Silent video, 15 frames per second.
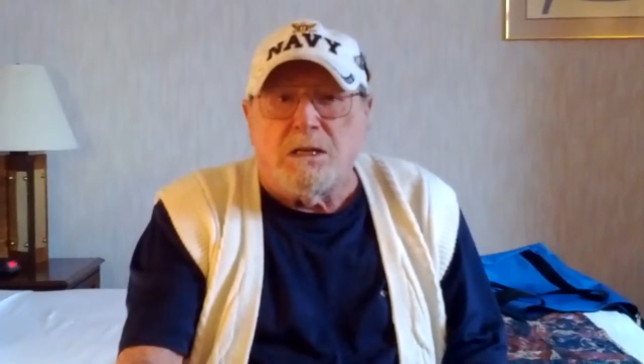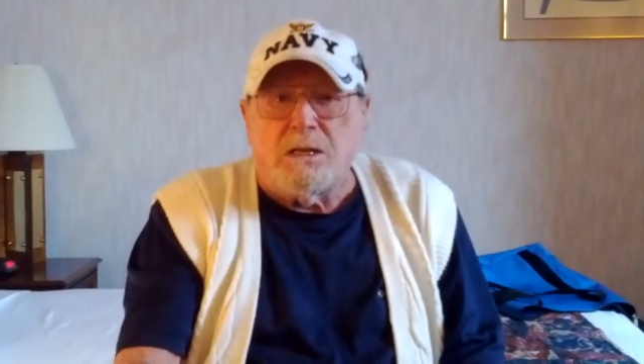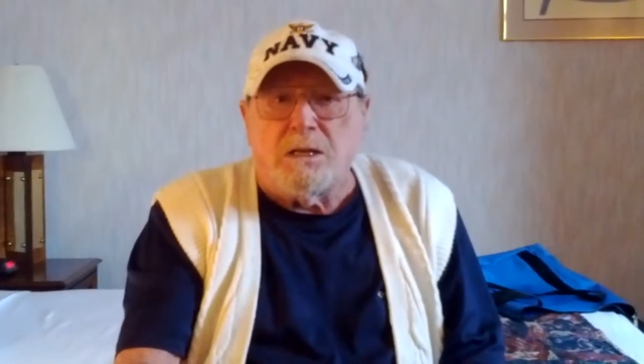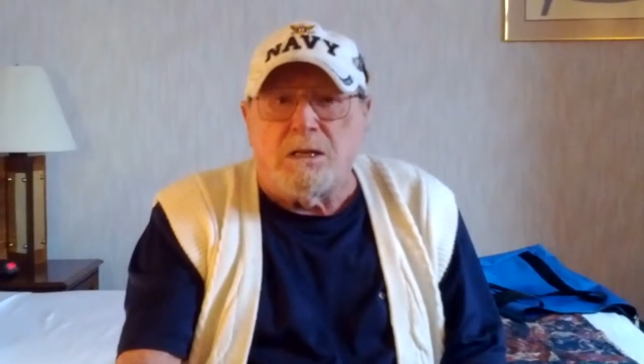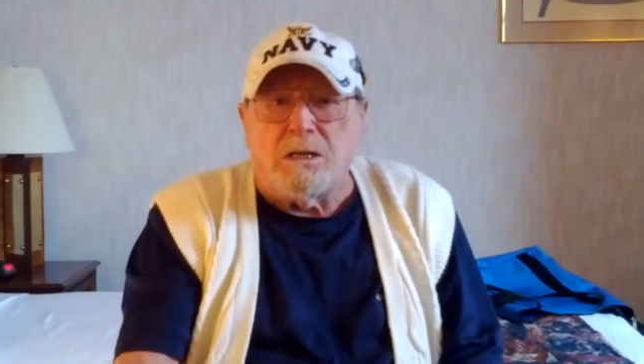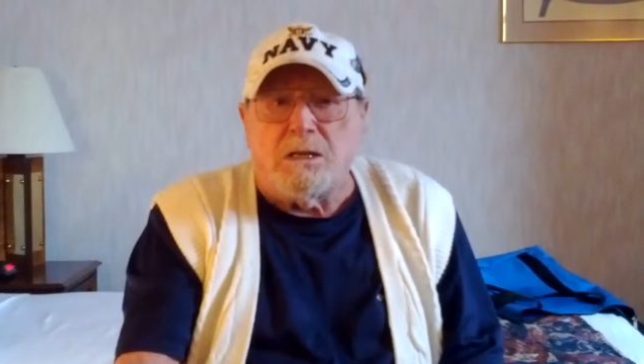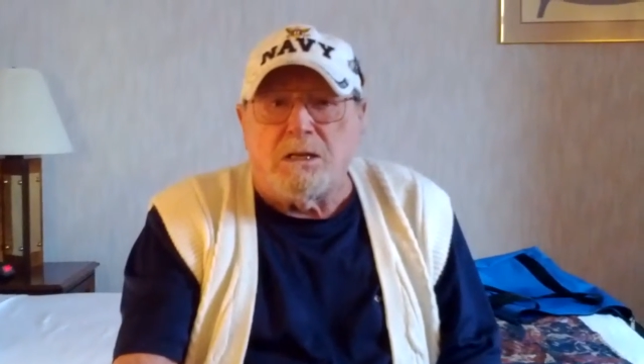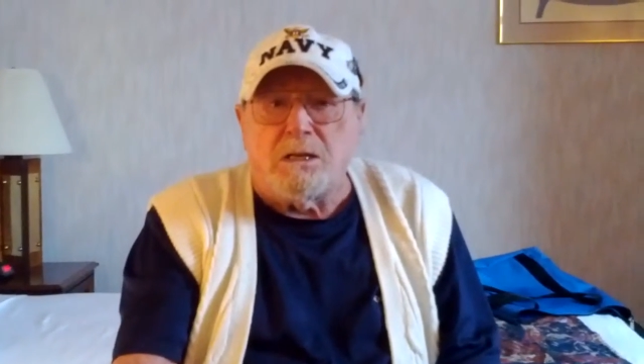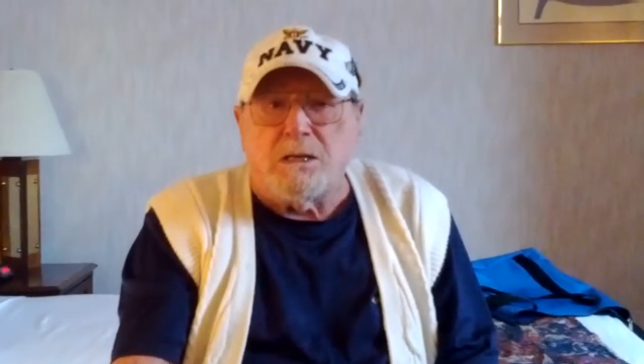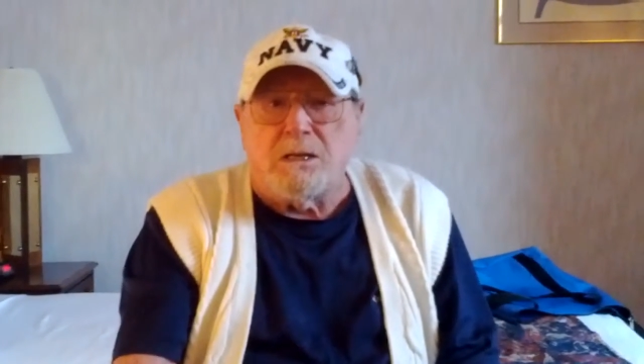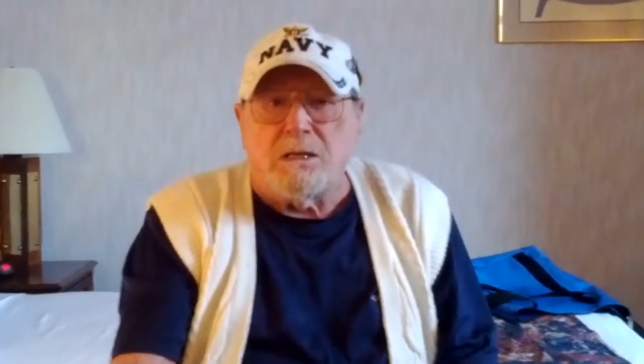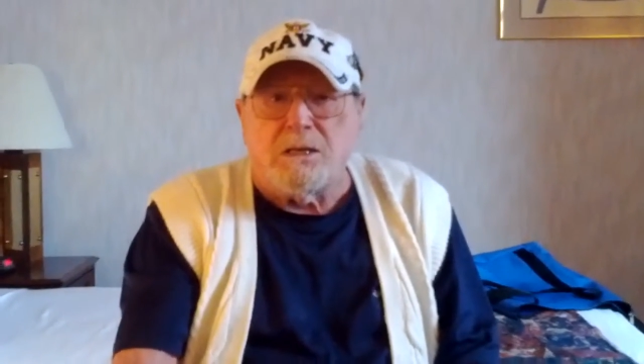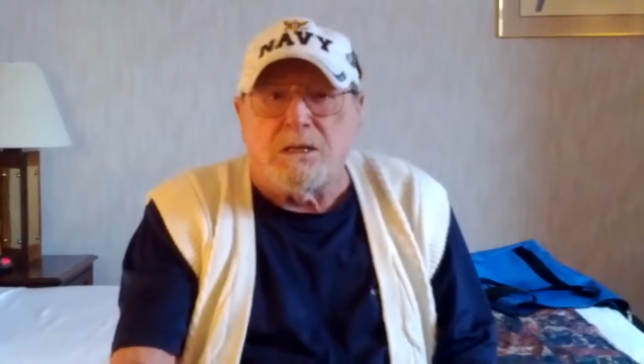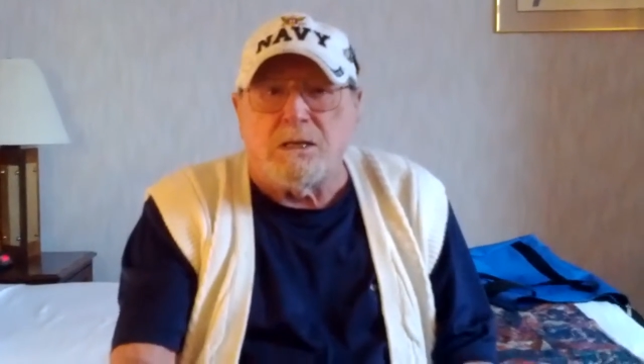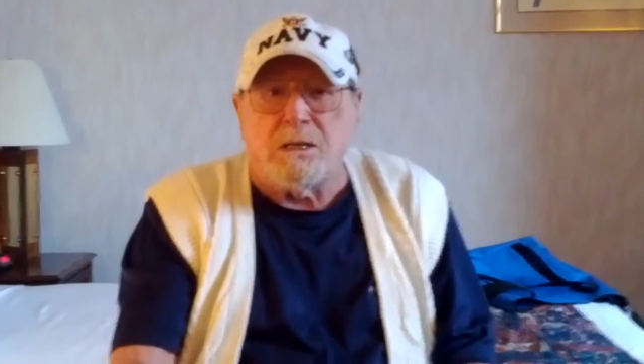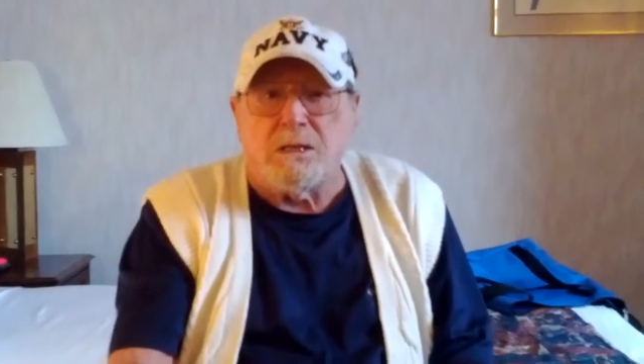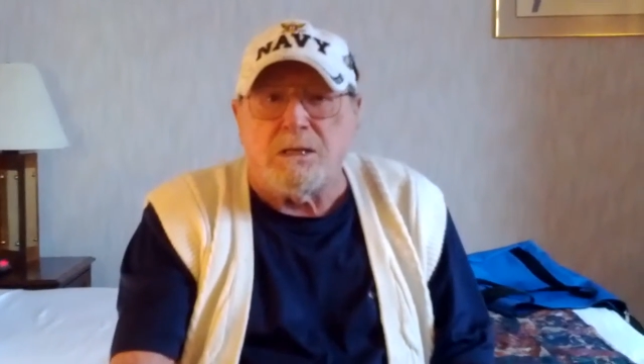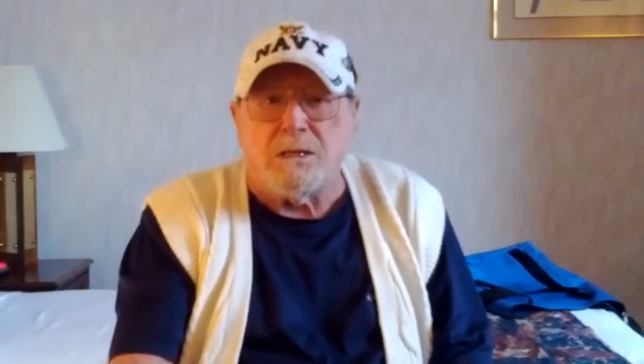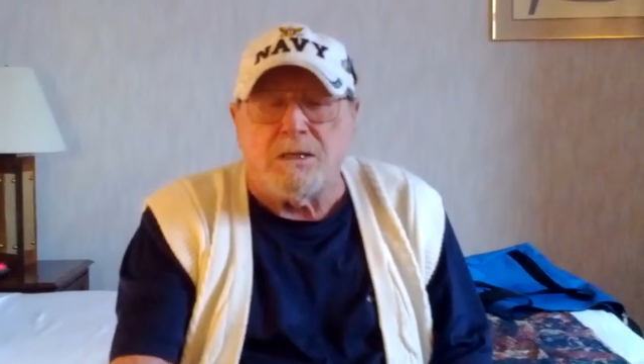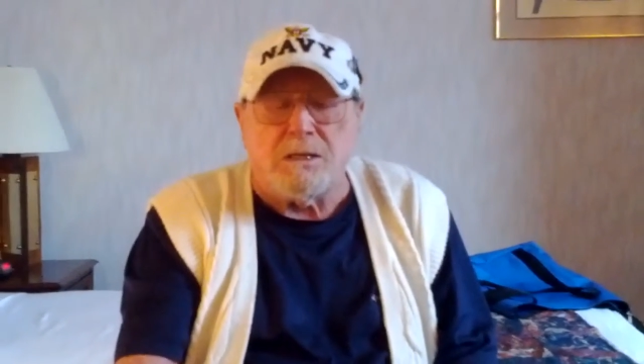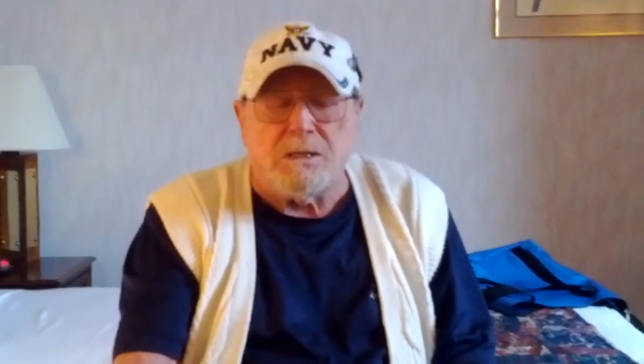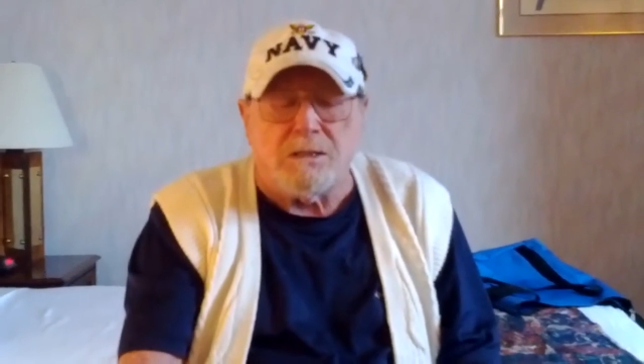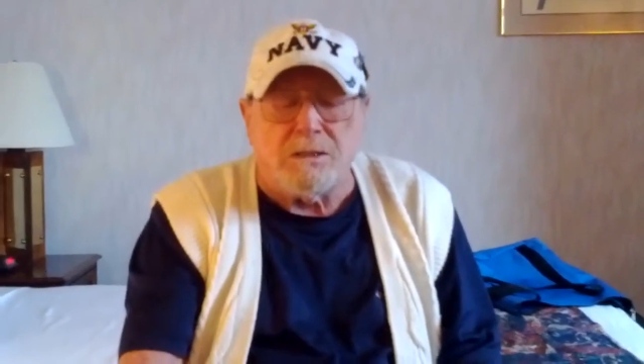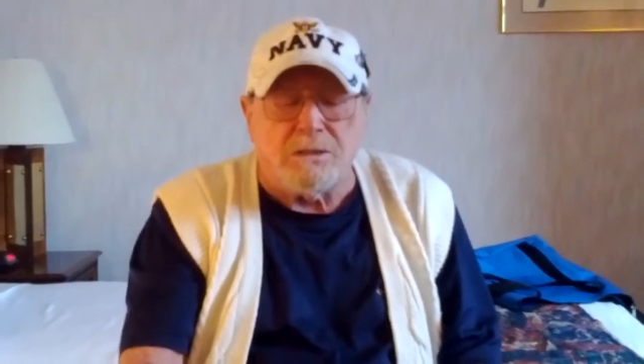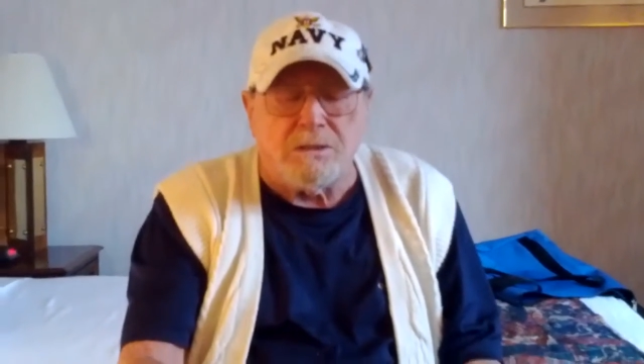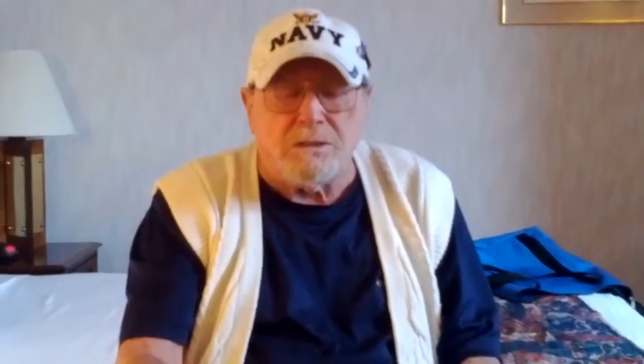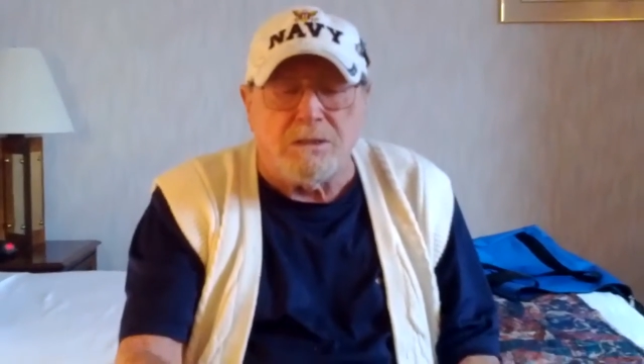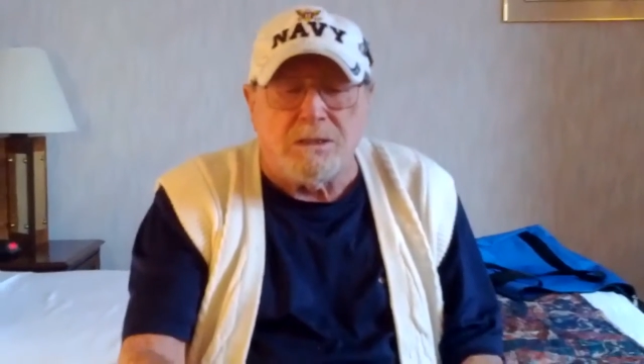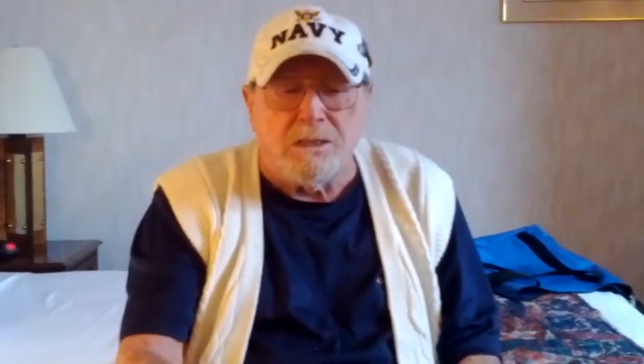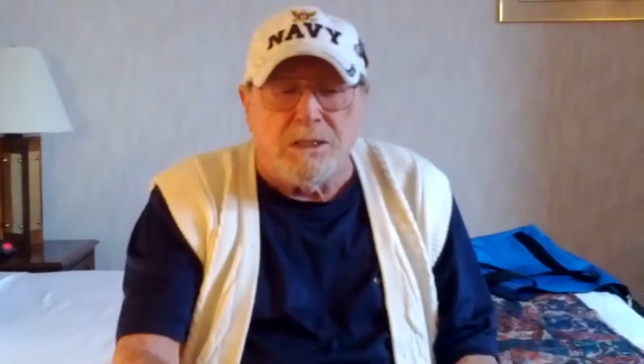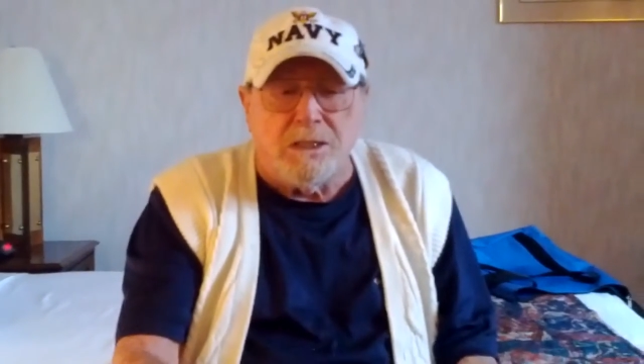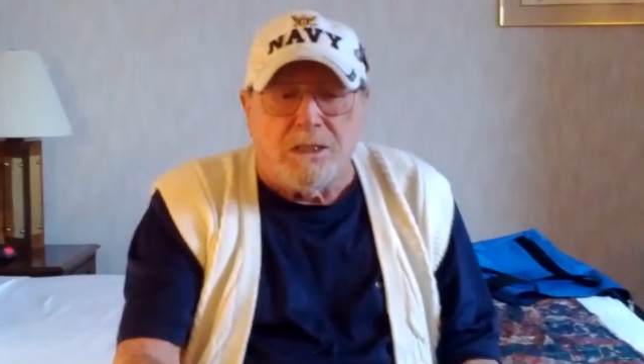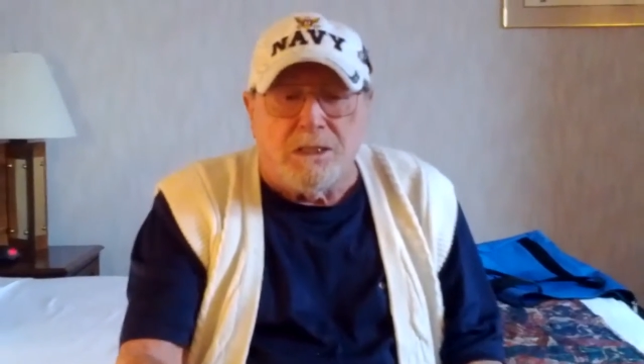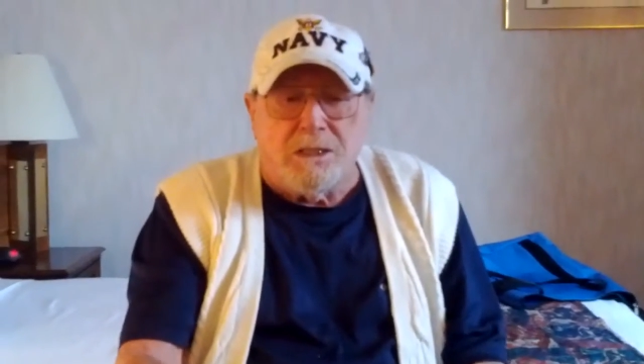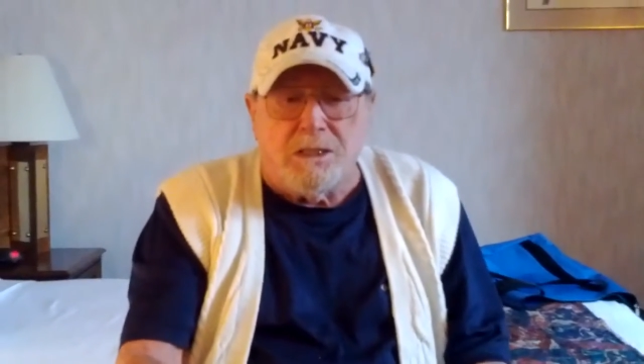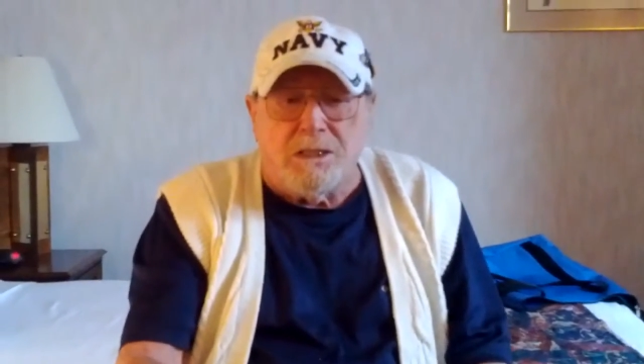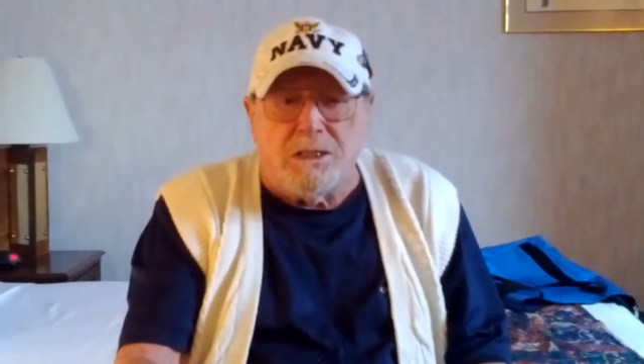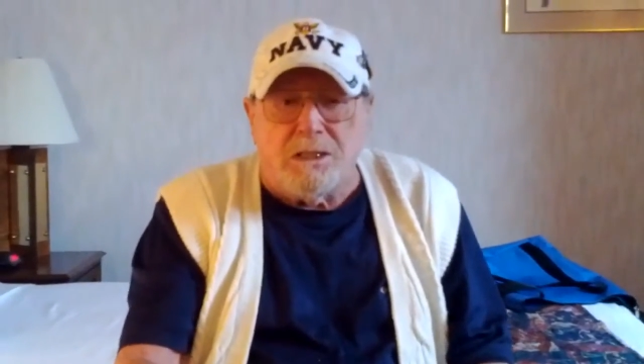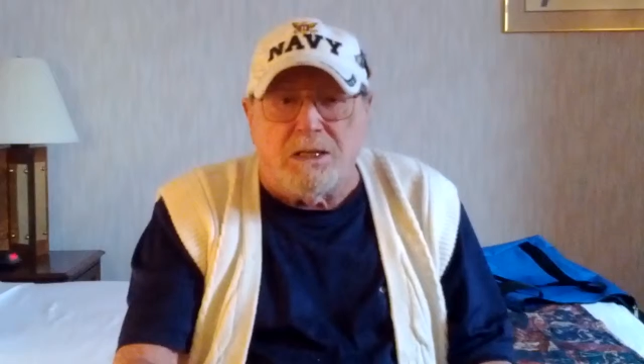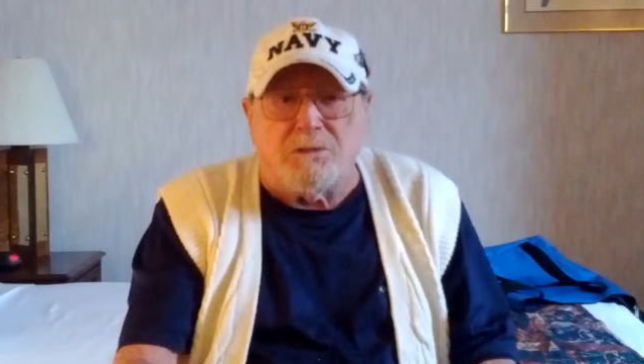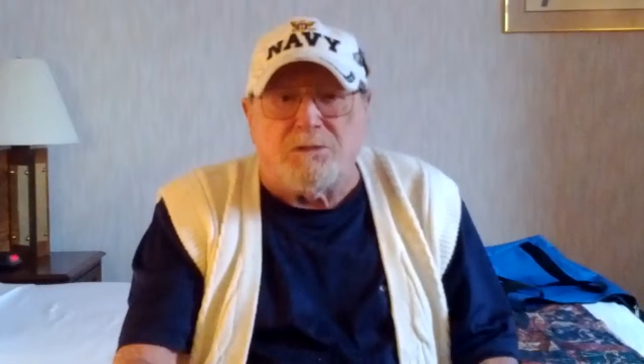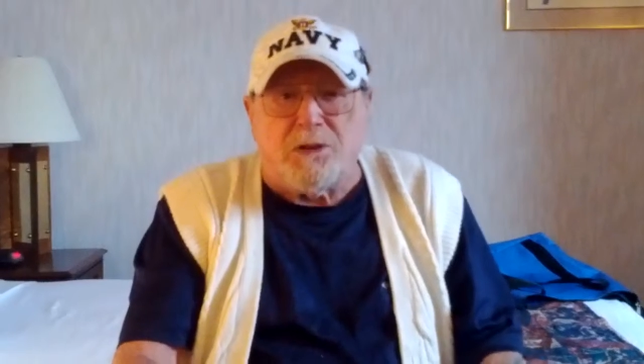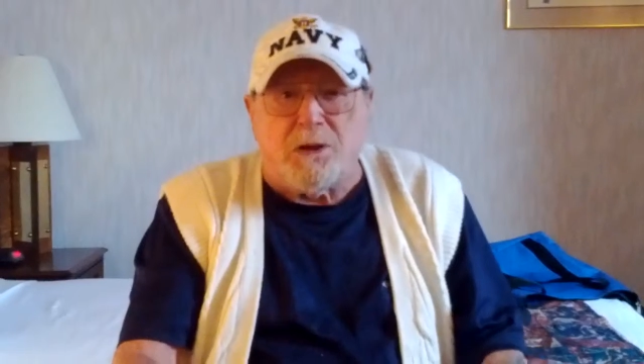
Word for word: Ah. If